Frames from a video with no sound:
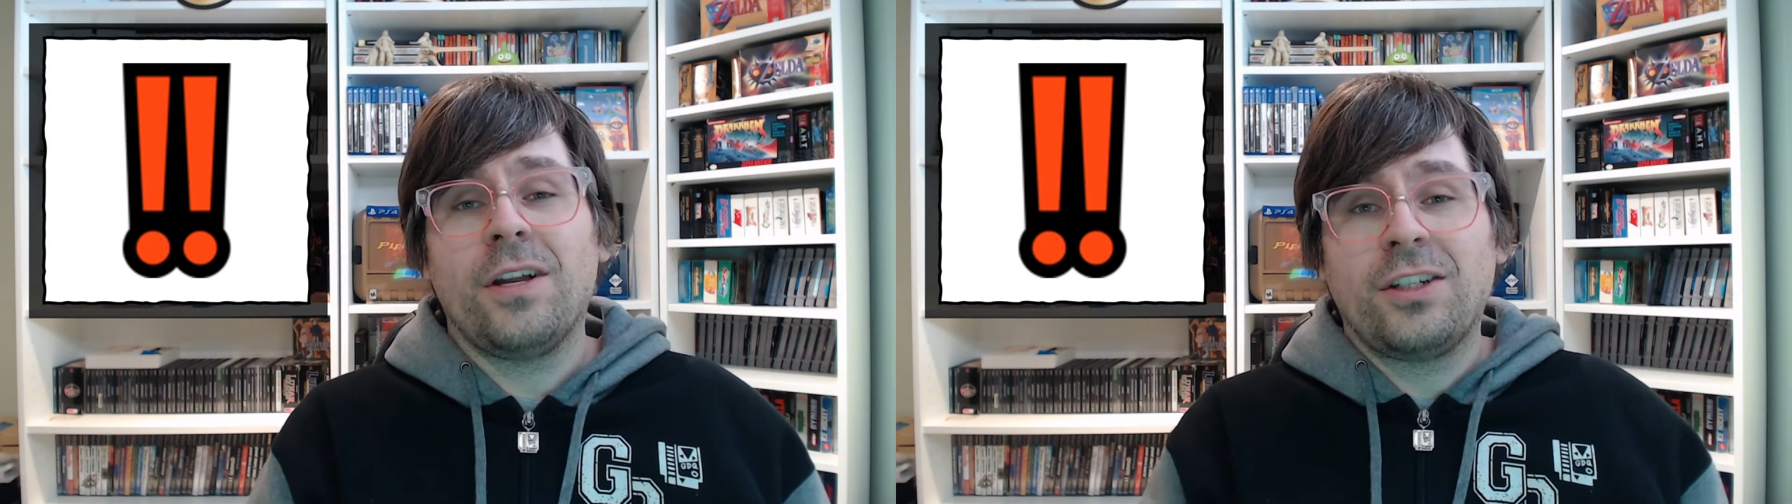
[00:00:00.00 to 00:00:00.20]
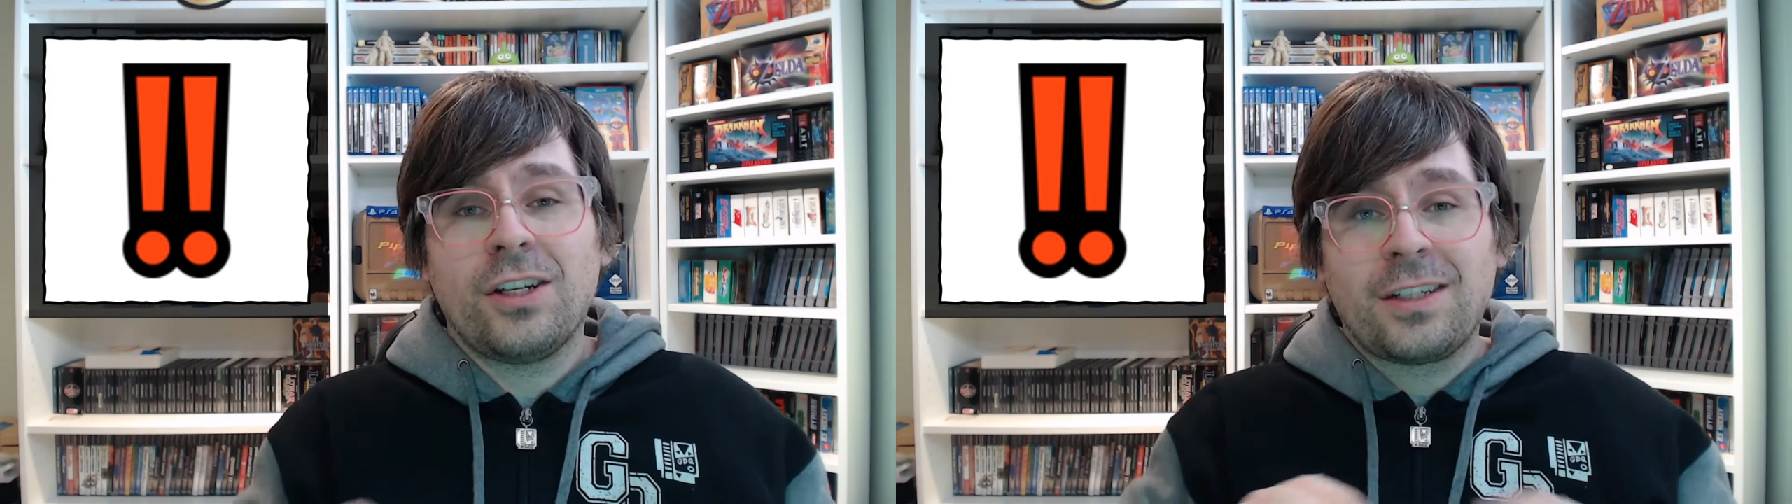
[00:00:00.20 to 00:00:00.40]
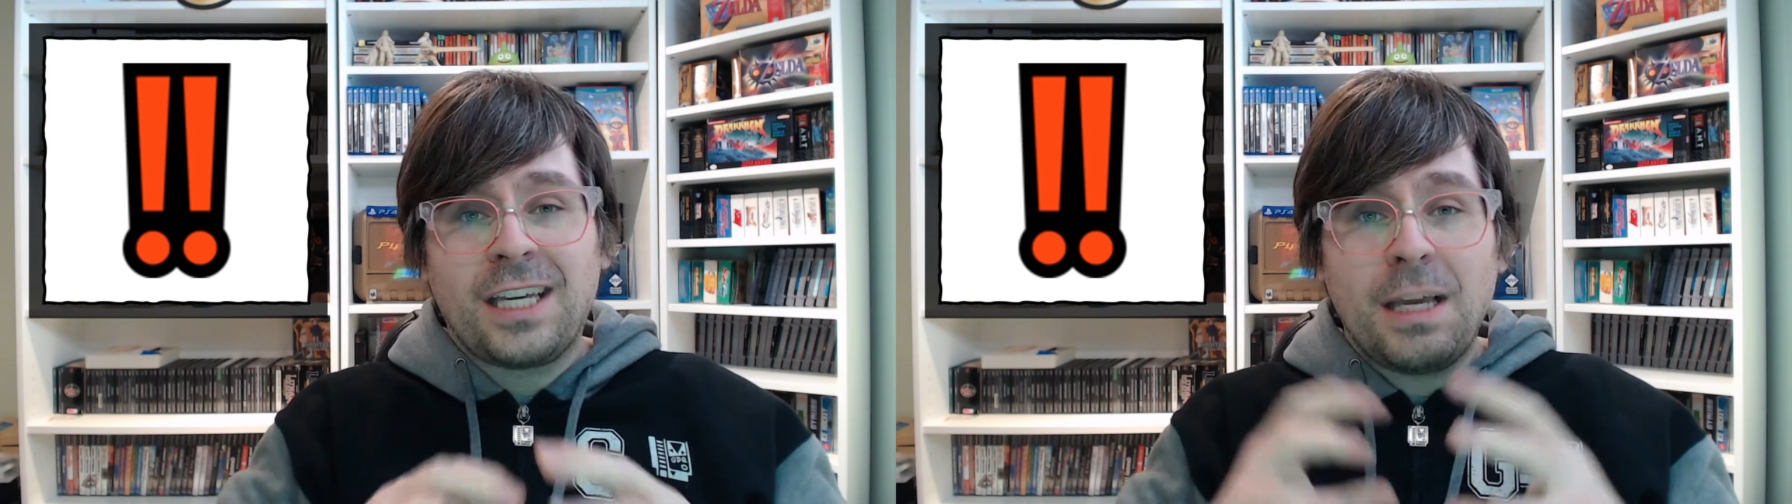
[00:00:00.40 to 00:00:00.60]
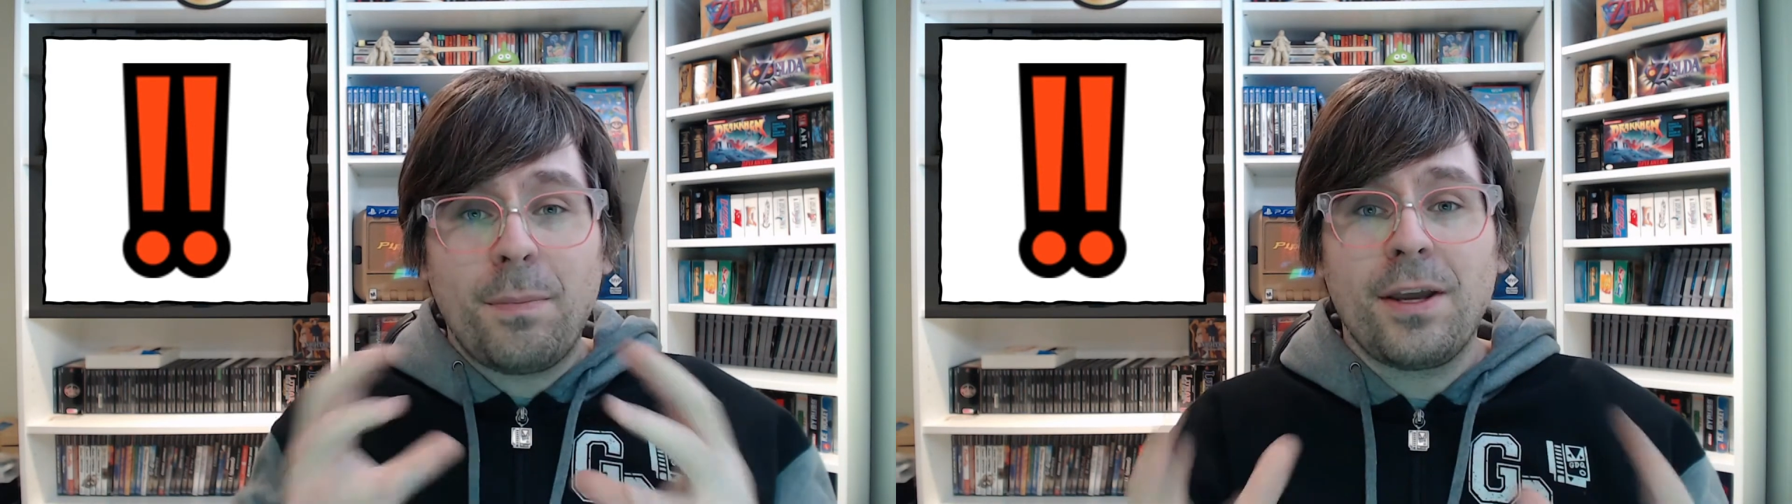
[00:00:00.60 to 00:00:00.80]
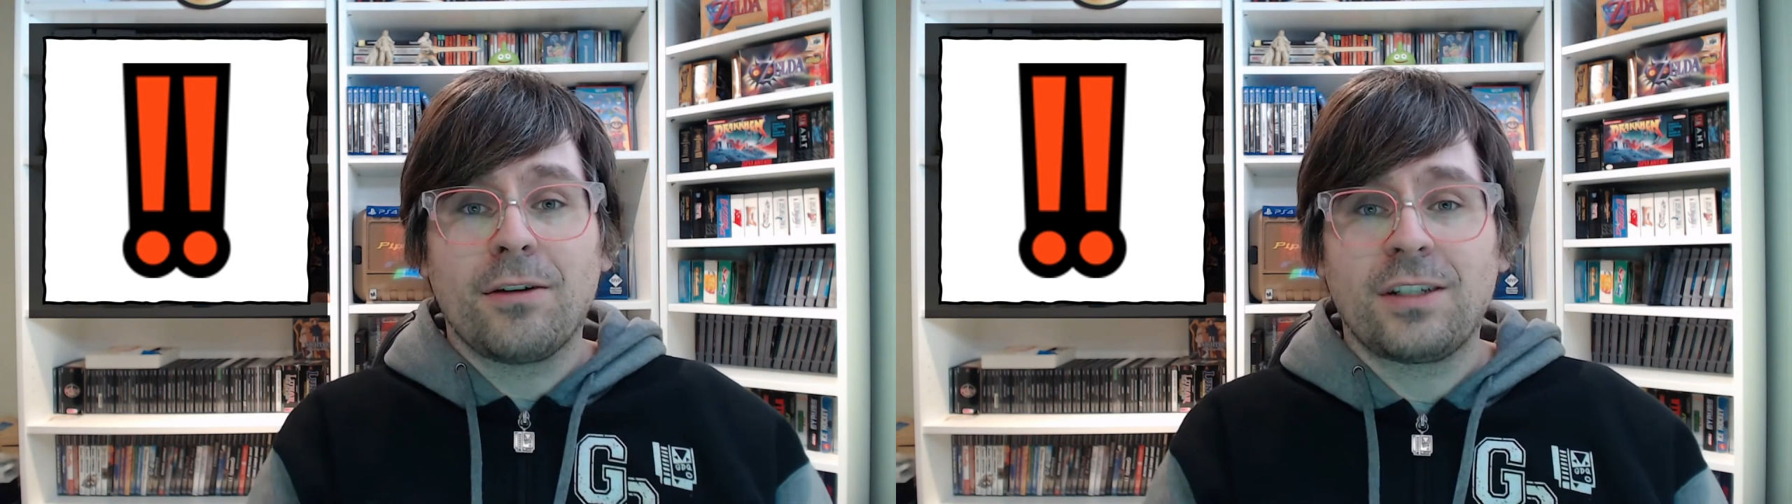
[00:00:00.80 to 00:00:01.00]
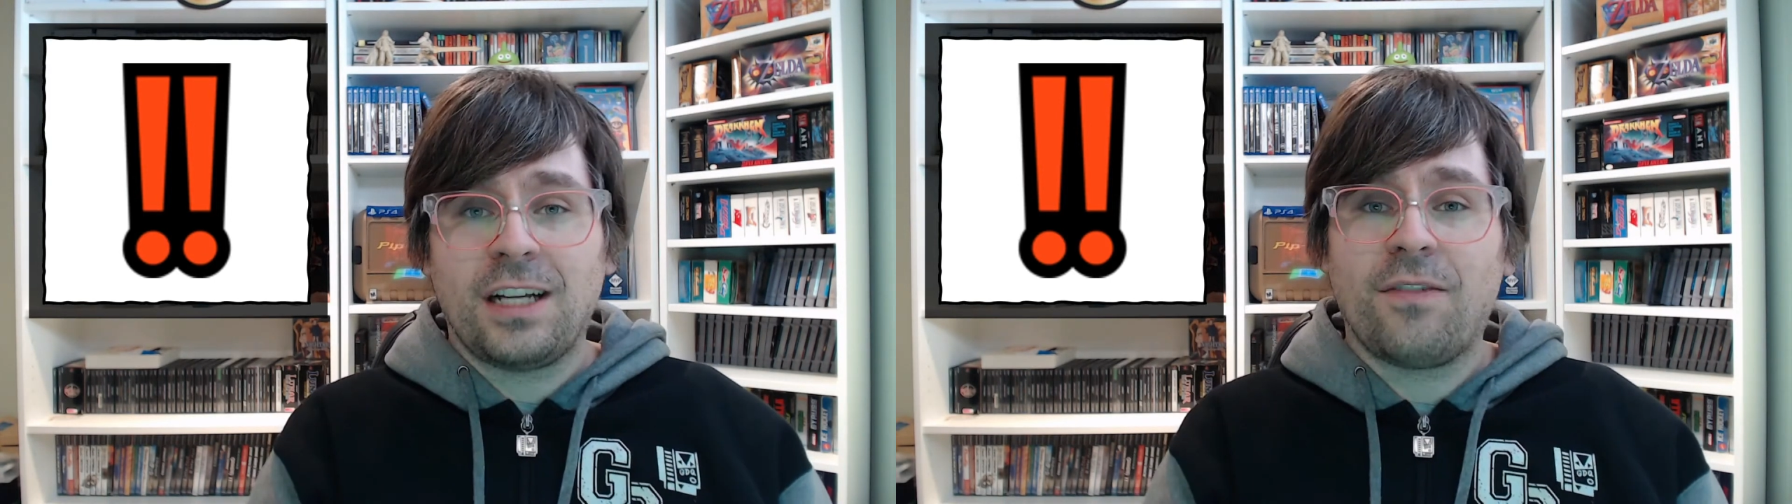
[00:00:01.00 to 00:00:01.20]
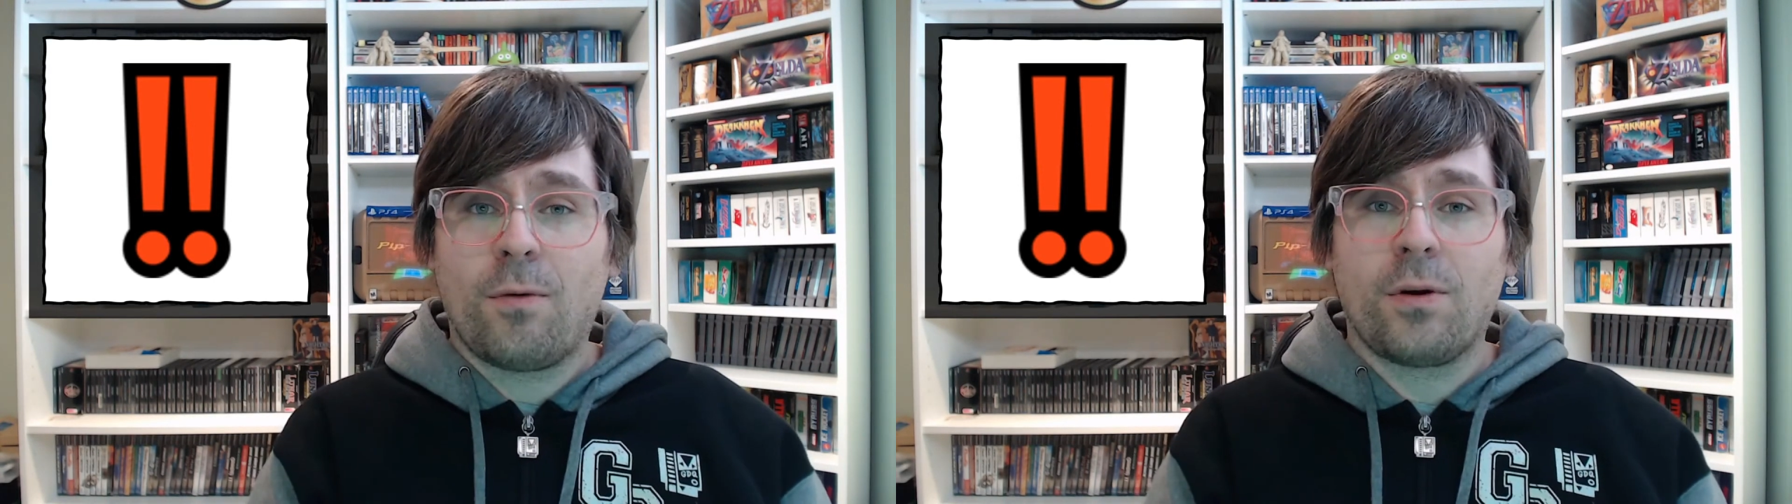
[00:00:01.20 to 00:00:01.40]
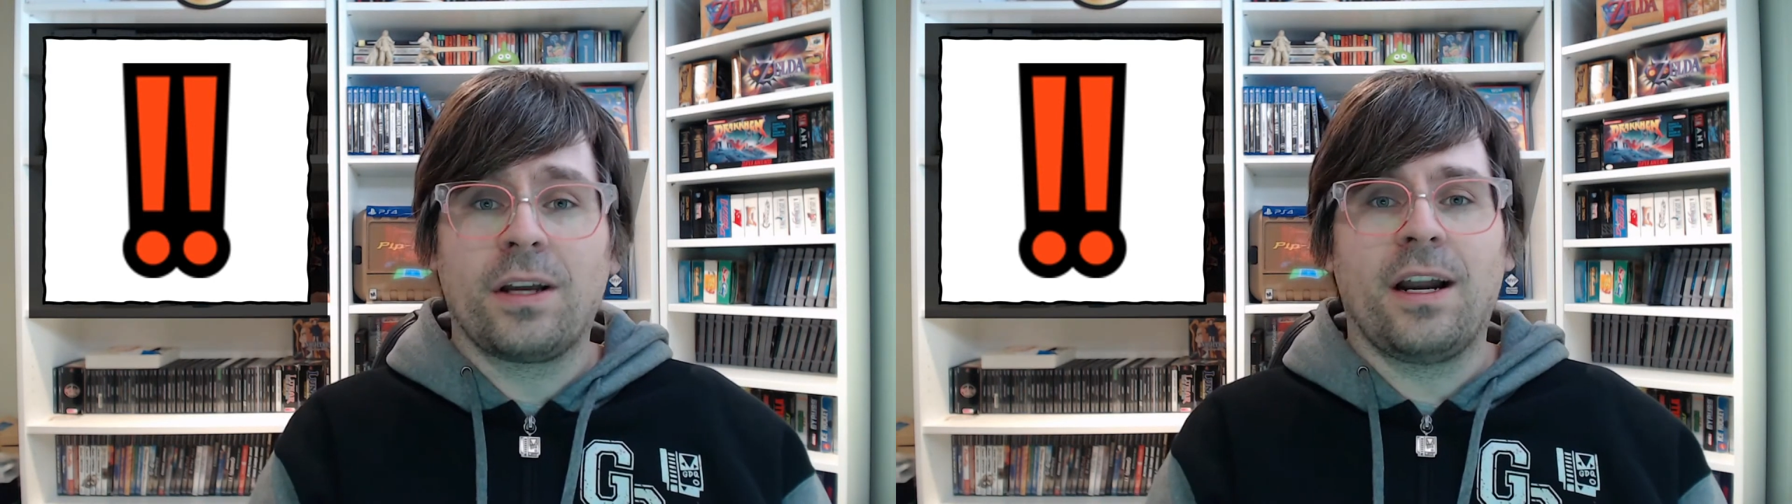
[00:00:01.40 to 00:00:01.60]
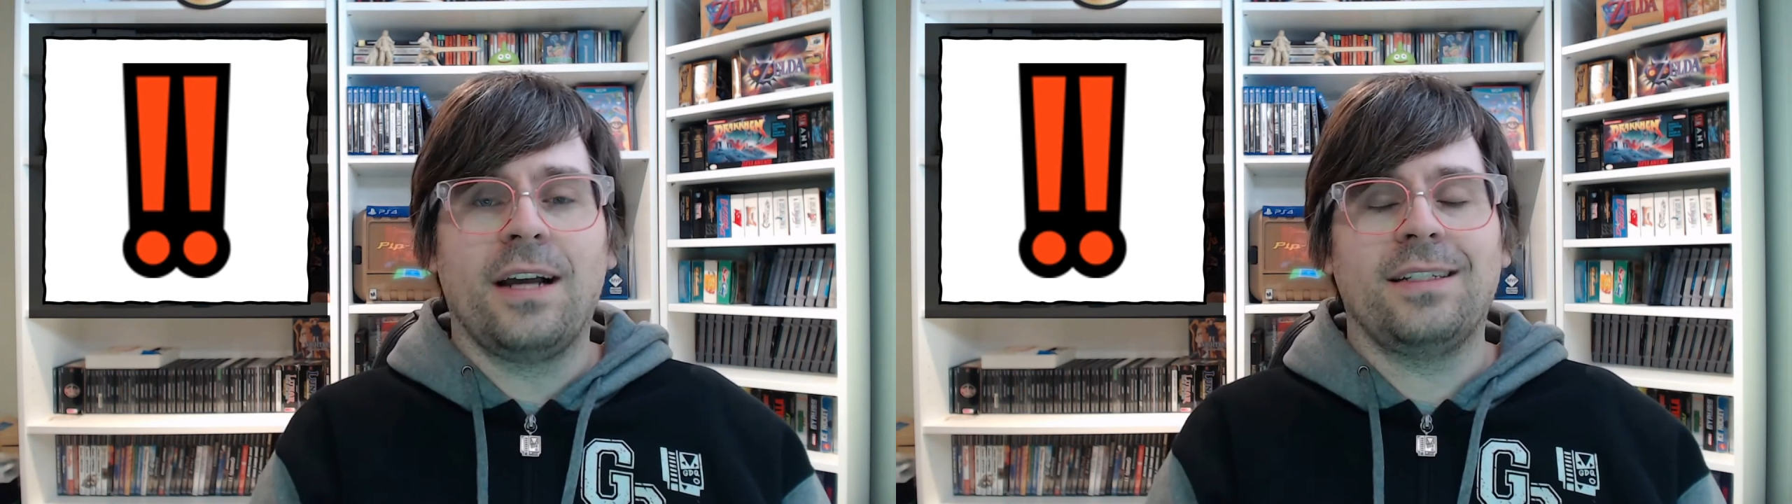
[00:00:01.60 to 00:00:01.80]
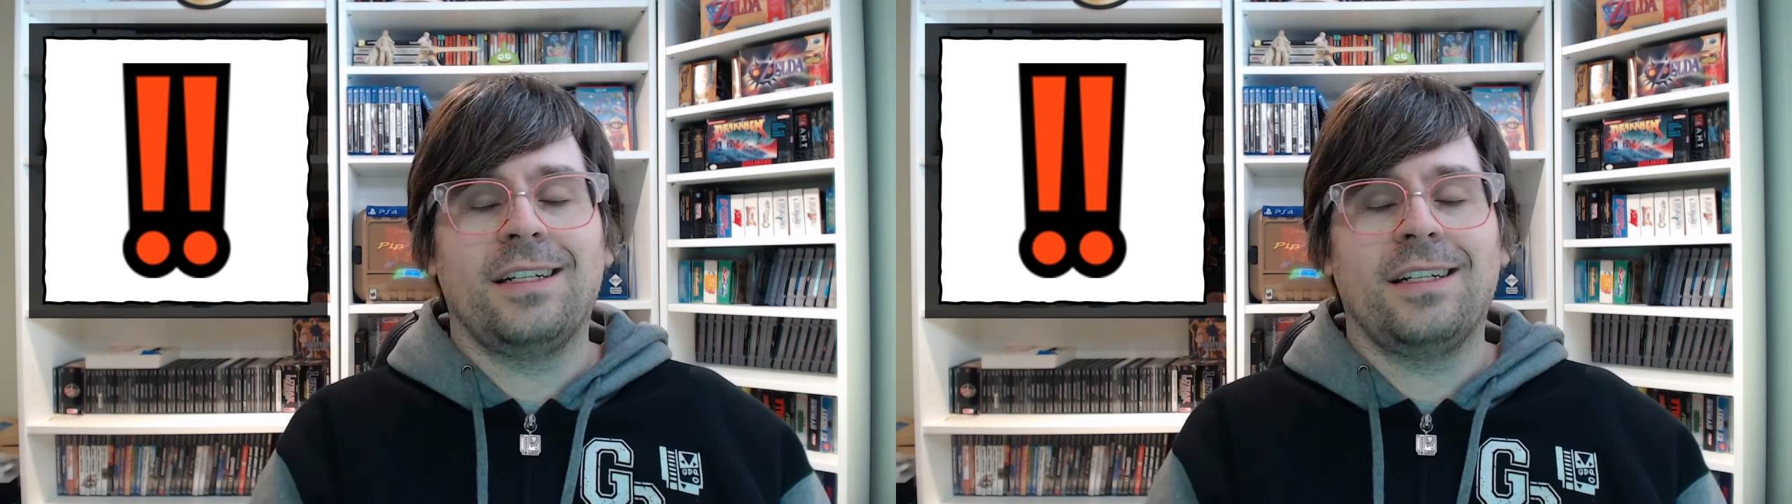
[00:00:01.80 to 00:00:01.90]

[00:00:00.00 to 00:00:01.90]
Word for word: It's just keeping yourself organized.